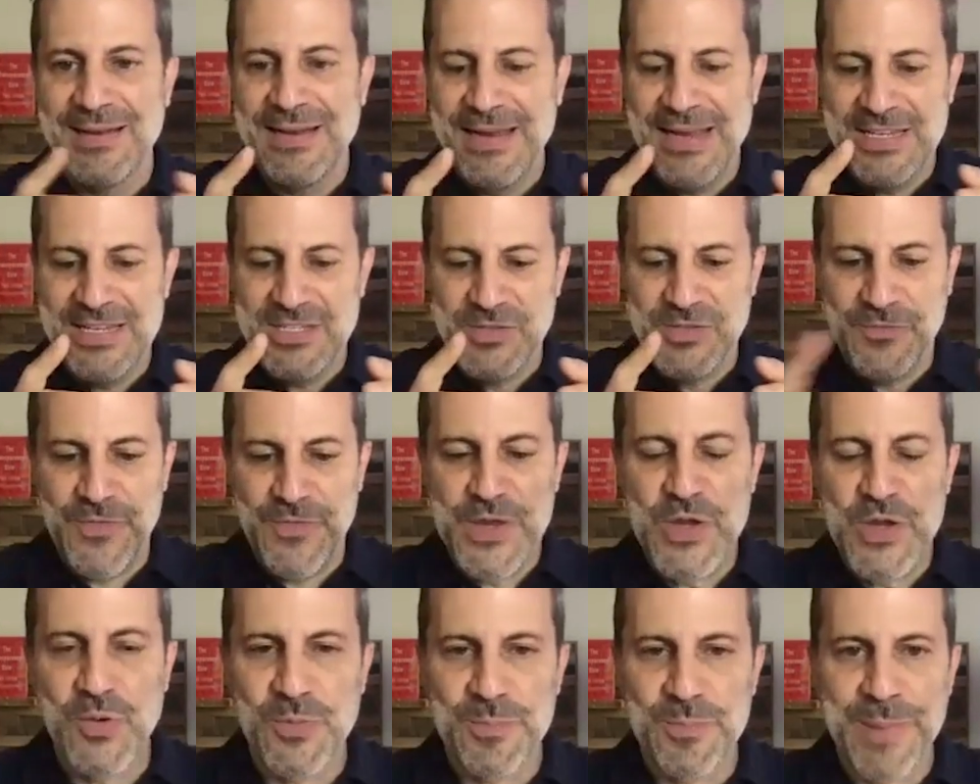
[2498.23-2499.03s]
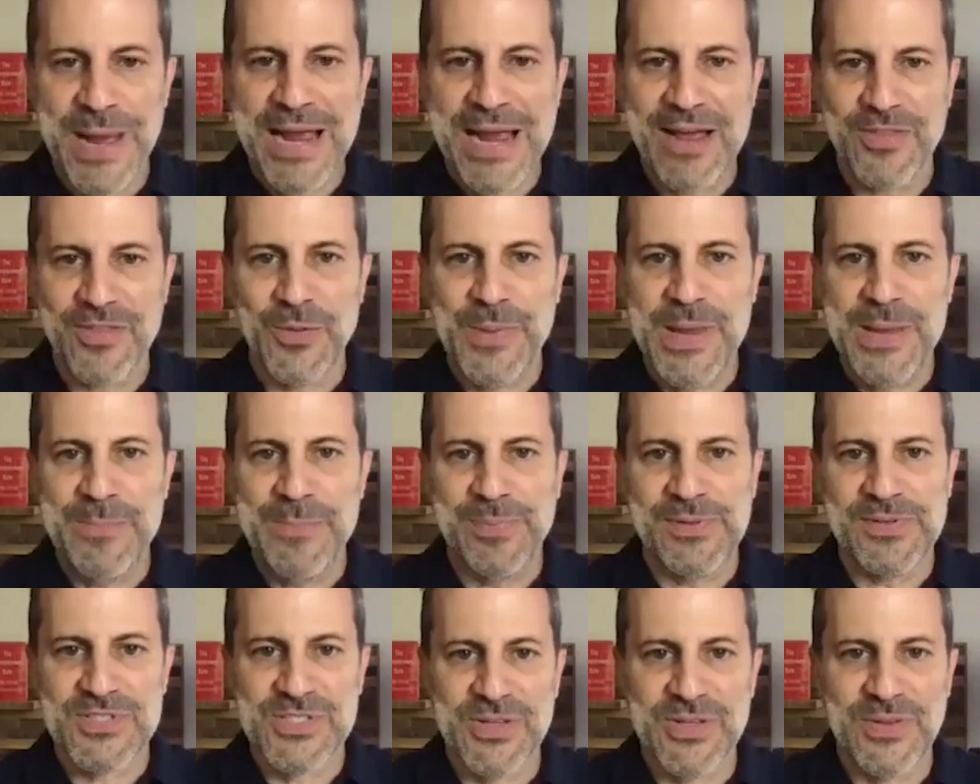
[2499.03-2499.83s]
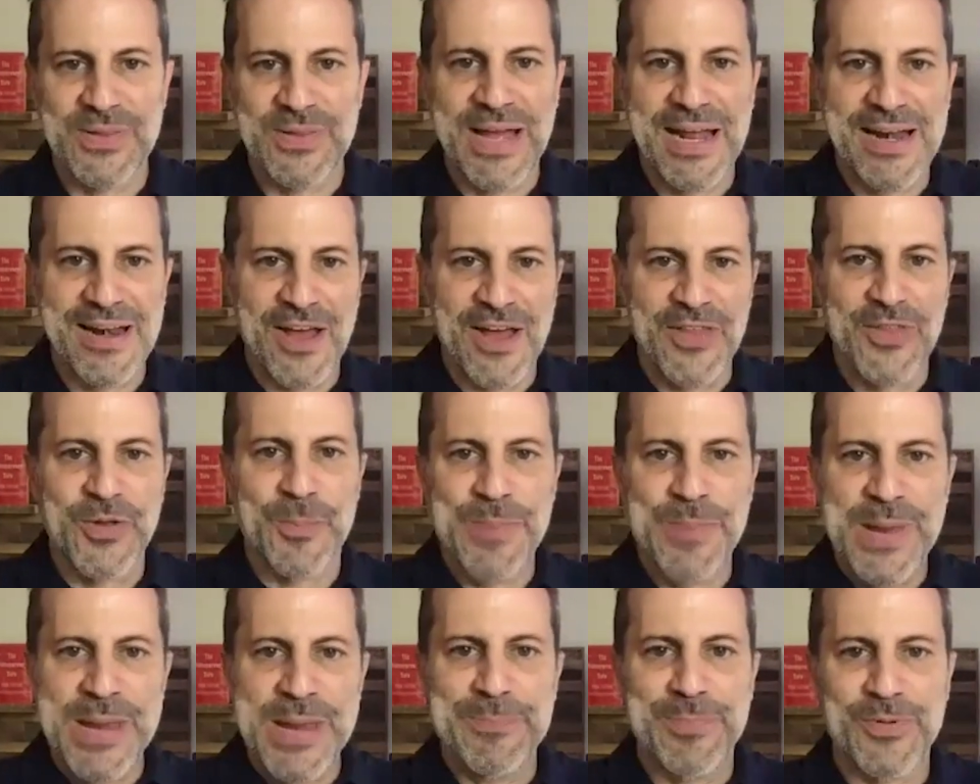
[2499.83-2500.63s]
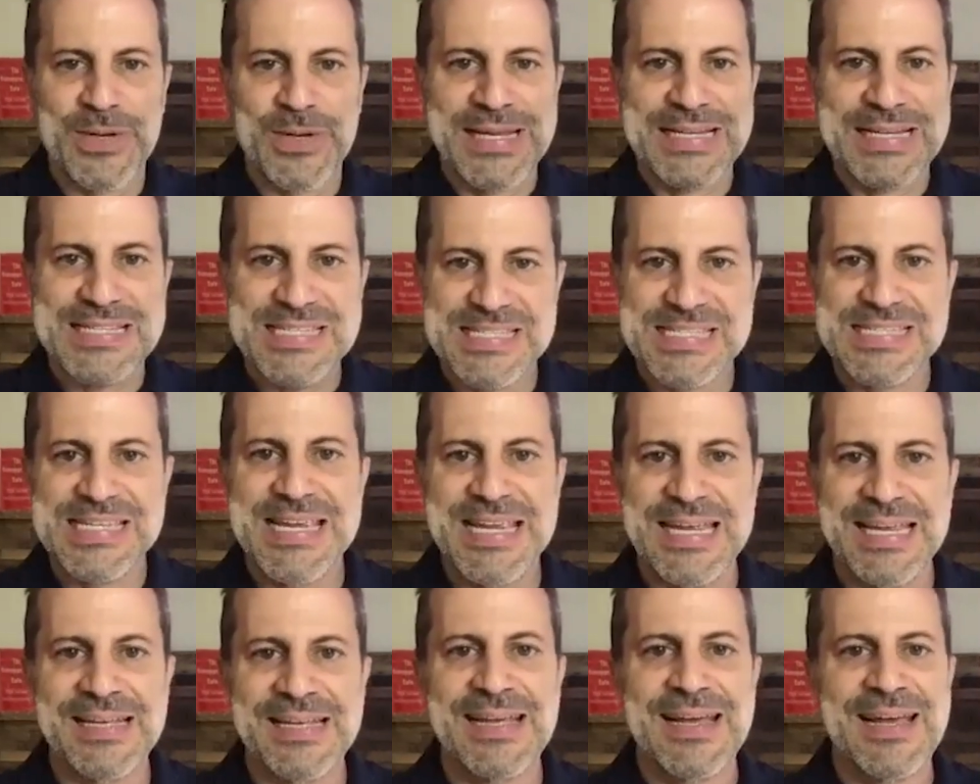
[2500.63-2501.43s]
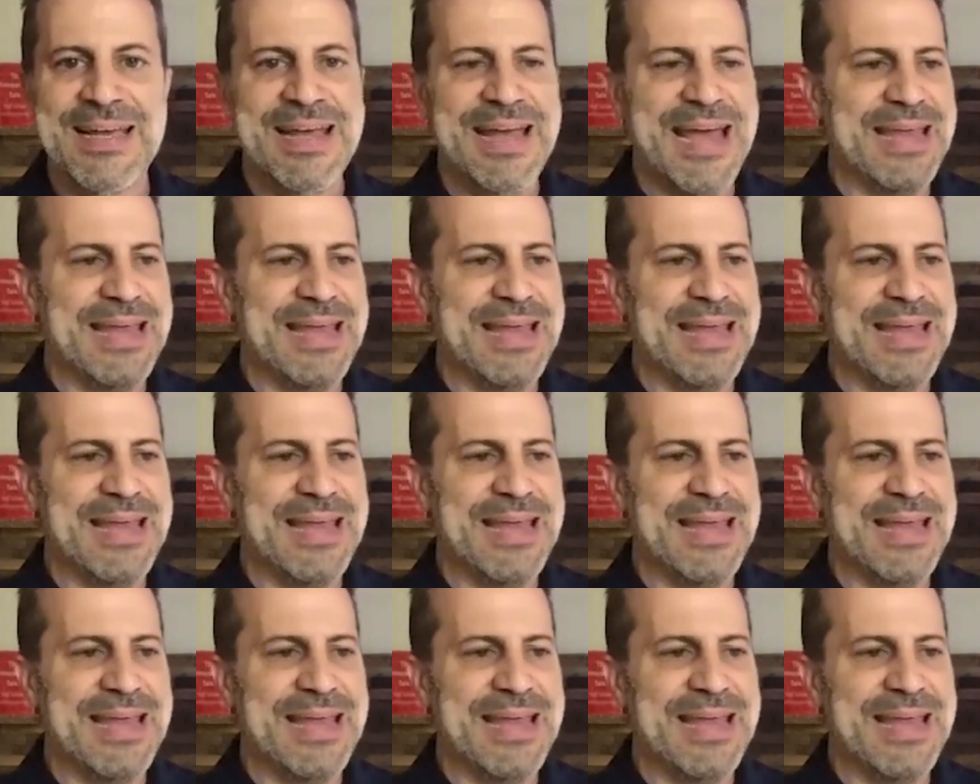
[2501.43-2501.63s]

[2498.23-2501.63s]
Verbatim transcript: is viewed by other people so that other people can see?